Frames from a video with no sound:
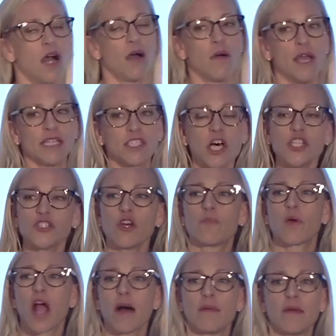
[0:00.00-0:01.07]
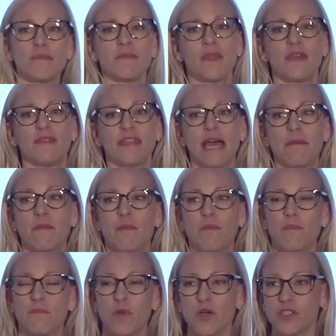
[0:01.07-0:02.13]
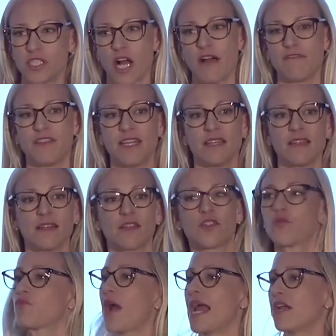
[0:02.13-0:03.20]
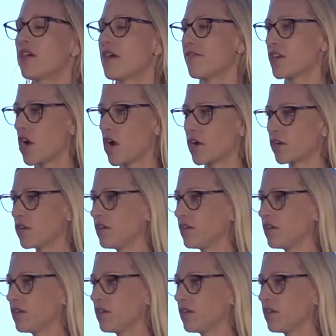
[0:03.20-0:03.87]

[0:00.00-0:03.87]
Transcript: It's also a problem that most often, the writer of an article